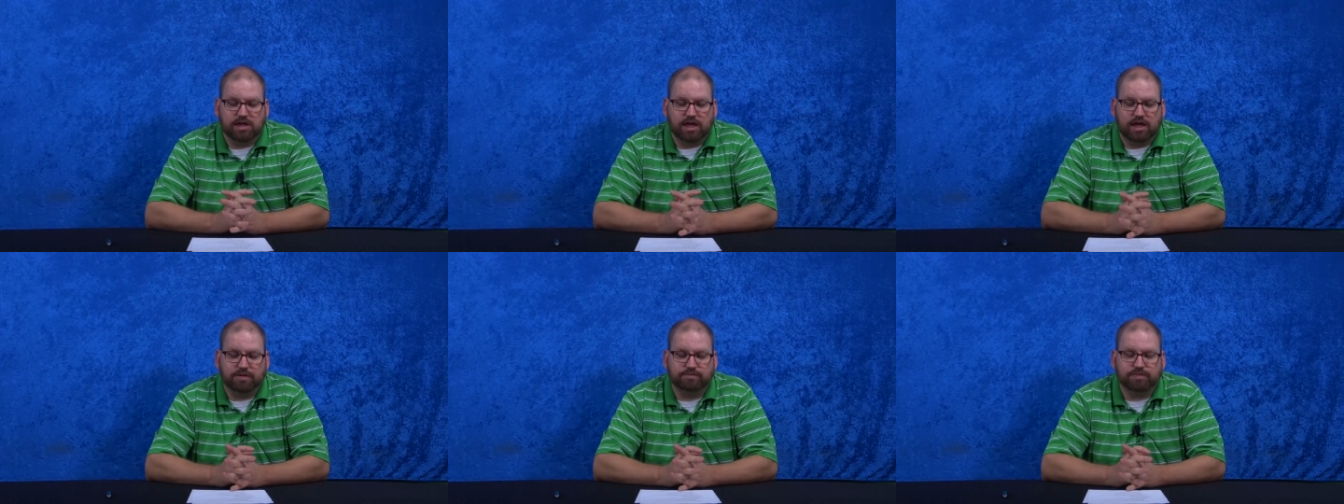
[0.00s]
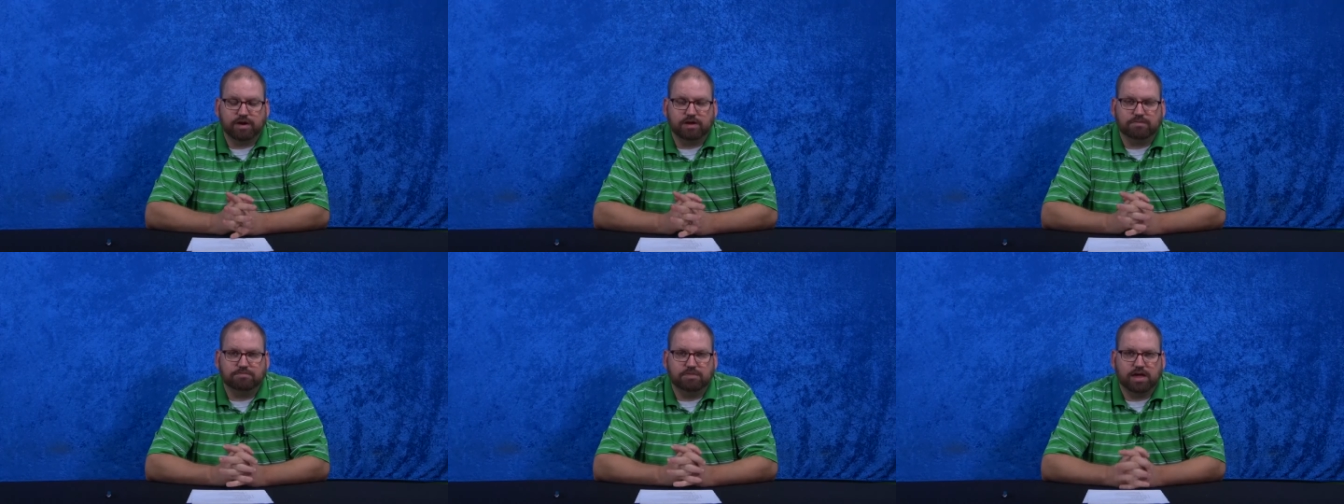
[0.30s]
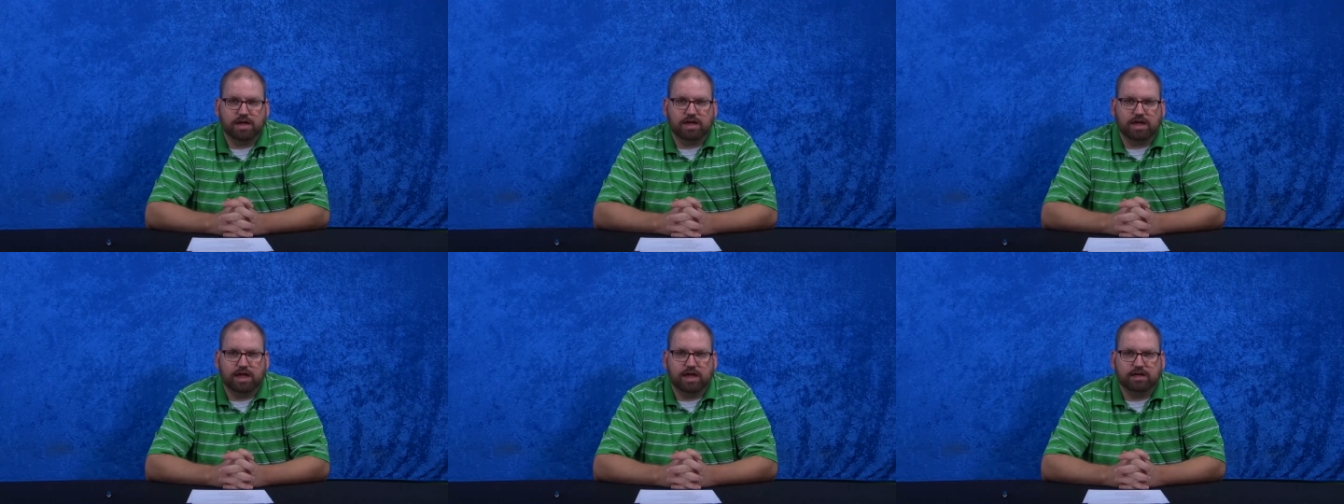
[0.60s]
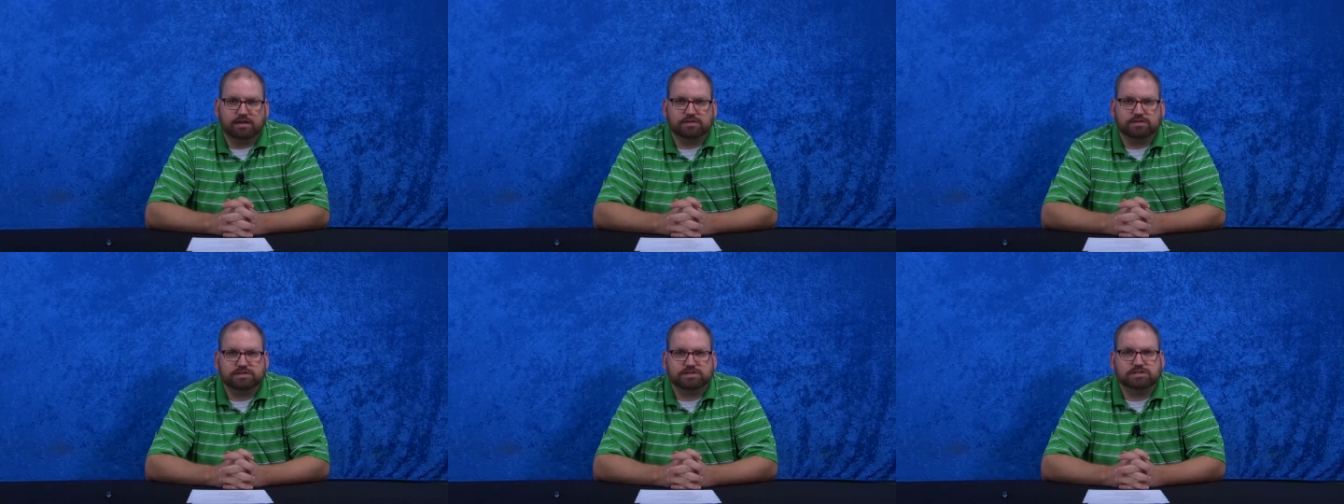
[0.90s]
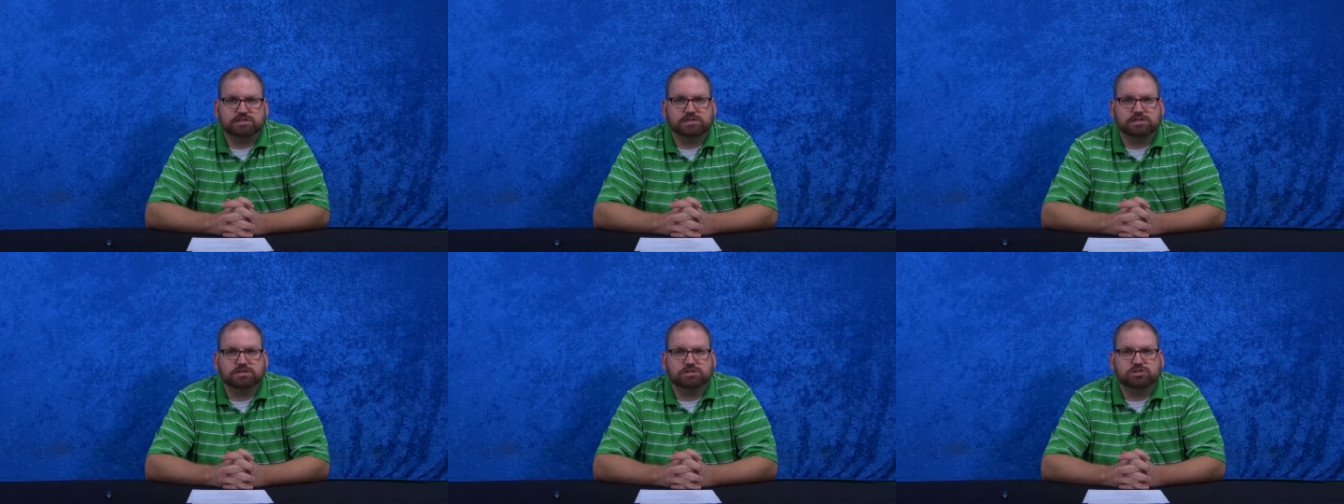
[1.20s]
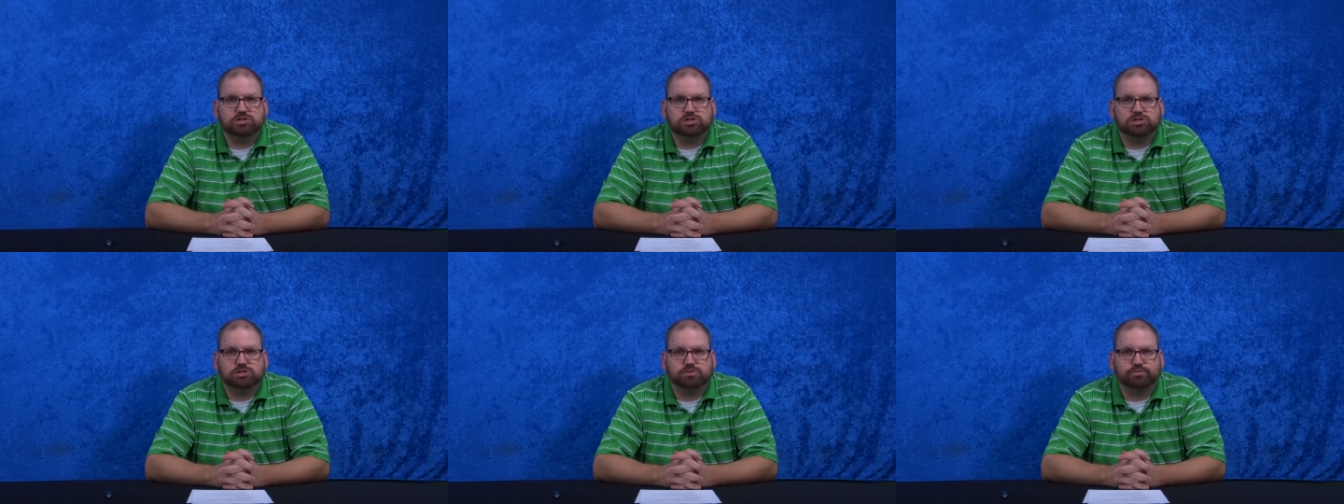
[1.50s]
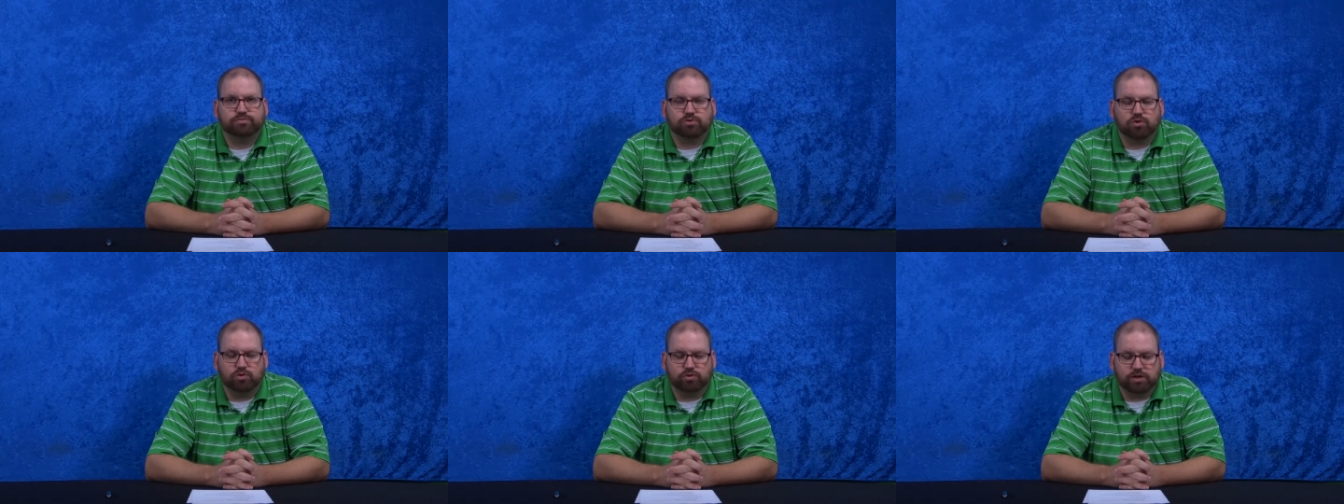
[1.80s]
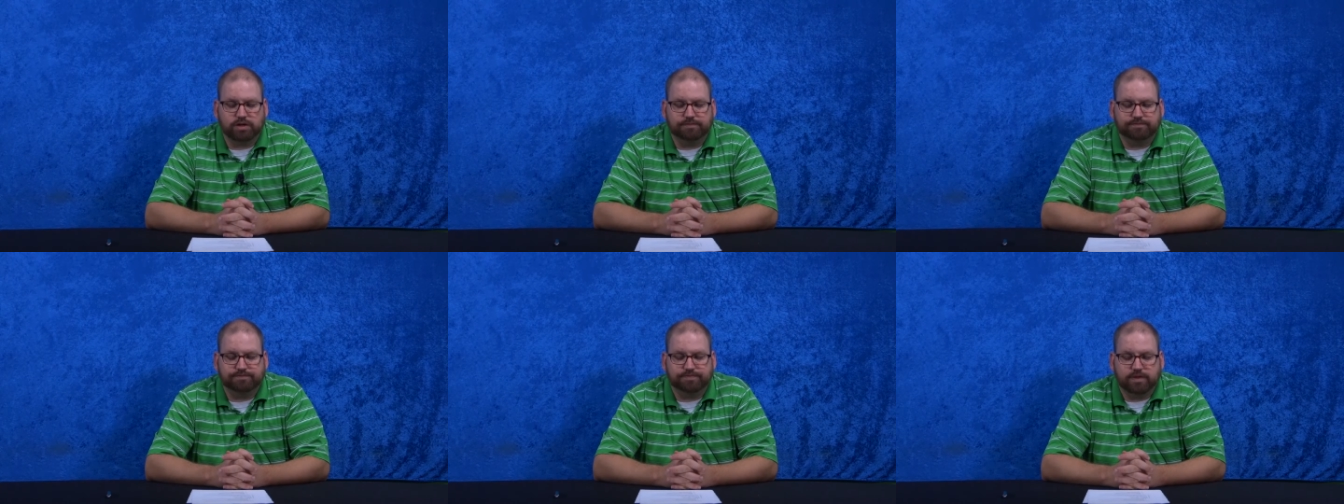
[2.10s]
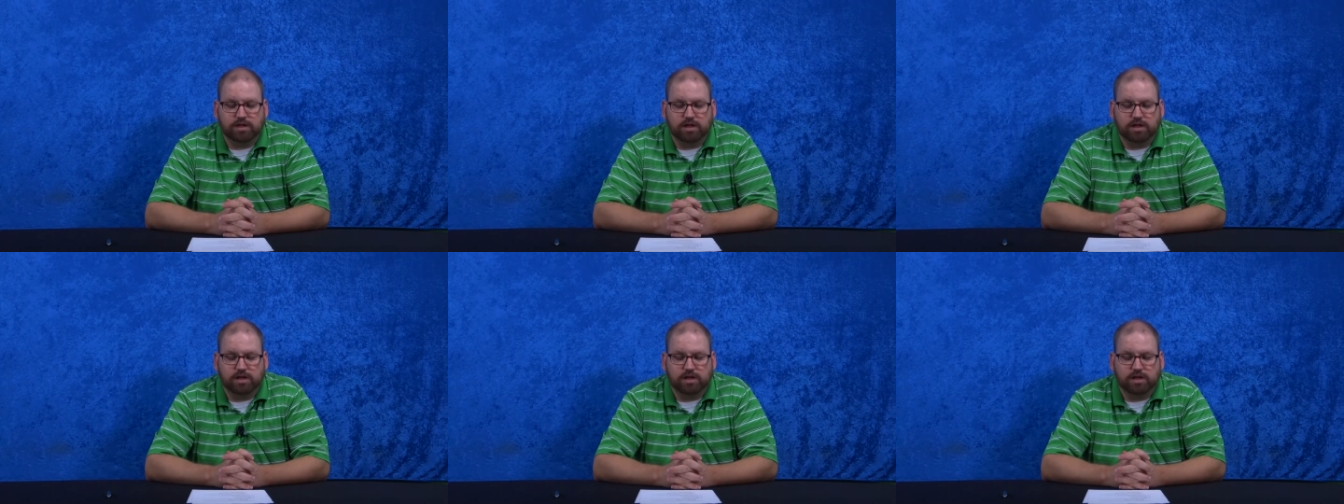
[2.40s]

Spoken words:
And by May 8th, the siege is broken.